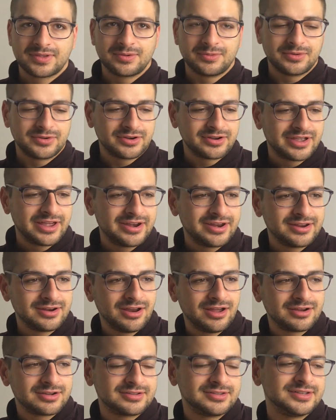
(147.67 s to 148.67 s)
Well, you're getting
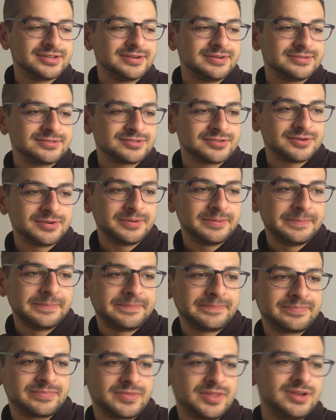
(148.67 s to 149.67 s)
locked in, so
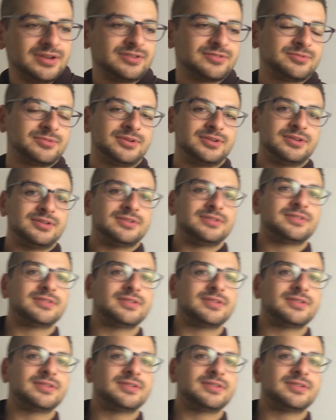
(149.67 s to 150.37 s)
it is what it is.